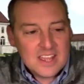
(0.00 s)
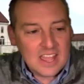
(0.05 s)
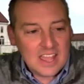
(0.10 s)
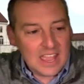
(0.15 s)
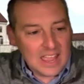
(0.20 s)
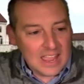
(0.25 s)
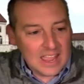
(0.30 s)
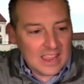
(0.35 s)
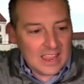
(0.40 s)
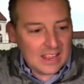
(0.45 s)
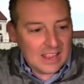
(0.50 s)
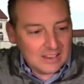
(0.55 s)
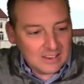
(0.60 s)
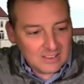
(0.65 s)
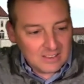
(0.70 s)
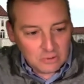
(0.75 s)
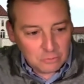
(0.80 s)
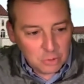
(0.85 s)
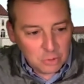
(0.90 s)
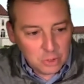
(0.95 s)
And
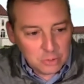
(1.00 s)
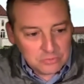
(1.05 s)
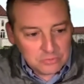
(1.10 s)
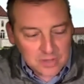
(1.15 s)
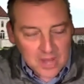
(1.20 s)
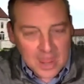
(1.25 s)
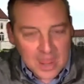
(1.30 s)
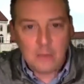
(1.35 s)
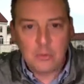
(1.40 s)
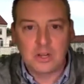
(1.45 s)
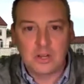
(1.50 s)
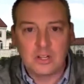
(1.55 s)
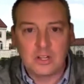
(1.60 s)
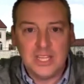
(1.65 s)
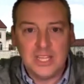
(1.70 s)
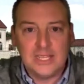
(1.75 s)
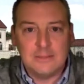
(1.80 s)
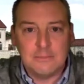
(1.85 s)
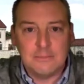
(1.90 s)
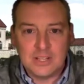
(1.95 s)
the rooms now were
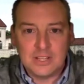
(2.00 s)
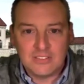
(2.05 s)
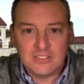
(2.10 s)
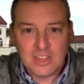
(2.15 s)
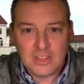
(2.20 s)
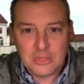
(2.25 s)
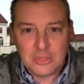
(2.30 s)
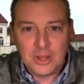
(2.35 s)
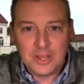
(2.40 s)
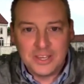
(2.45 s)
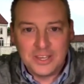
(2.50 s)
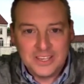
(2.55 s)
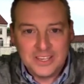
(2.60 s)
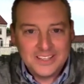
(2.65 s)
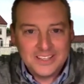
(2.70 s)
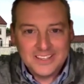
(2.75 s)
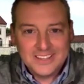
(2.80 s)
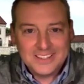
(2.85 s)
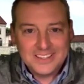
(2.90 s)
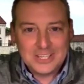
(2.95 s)
clean because I thought,
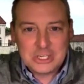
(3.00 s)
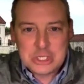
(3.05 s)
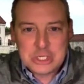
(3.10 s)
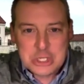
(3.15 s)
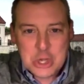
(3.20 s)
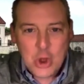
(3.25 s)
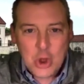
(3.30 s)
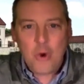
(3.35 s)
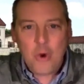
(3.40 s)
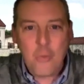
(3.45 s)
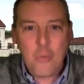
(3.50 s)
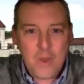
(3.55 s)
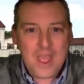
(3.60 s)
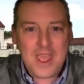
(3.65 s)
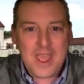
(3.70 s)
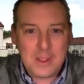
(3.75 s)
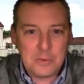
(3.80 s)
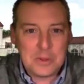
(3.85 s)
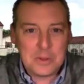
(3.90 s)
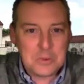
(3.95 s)
there's no
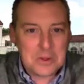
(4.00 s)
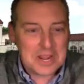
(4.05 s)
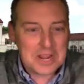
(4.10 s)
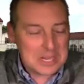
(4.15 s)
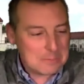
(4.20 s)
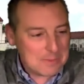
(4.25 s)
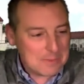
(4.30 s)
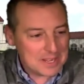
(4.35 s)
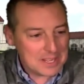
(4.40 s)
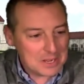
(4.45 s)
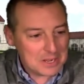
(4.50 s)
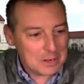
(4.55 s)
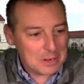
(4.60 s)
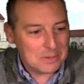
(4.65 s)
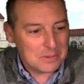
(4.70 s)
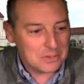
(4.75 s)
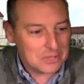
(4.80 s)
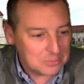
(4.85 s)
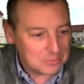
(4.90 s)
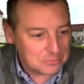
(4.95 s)
way we want anybody in our
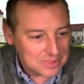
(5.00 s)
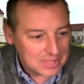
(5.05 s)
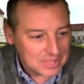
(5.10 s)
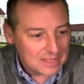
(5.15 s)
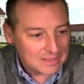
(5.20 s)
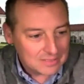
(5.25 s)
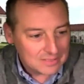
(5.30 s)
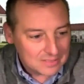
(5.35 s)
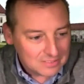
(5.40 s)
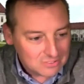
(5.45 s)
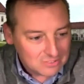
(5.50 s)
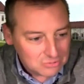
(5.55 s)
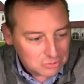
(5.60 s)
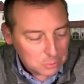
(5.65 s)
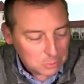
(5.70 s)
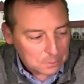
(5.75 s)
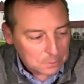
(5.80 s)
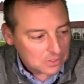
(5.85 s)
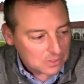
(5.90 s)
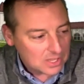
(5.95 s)
building without
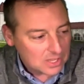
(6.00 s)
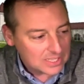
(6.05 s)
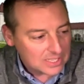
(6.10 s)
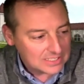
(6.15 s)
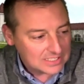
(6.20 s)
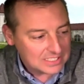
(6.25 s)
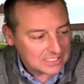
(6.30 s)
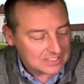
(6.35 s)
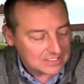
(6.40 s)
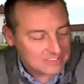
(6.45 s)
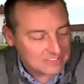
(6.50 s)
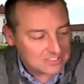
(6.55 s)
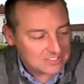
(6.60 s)
super cleanliness.